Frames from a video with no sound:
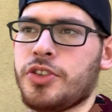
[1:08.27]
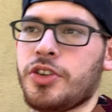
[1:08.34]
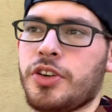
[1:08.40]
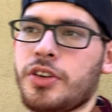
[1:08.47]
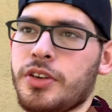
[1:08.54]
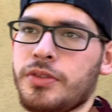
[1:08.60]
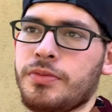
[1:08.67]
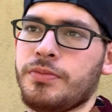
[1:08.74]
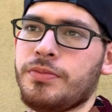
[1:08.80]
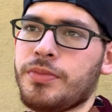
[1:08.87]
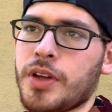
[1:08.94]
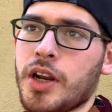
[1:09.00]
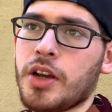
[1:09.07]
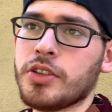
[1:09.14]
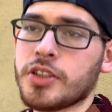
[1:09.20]
sure
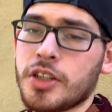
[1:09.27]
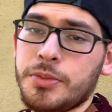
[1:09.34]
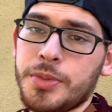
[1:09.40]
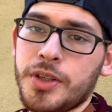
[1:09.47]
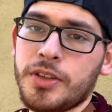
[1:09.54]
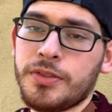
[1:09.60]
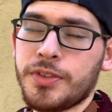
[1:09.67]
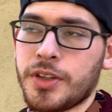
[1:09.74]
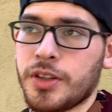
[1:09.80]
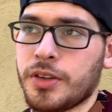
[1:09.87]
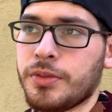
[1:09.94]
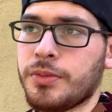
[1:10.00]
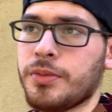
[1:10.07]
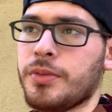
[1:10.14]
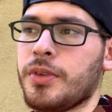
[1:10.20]
that I was gonna be in the video,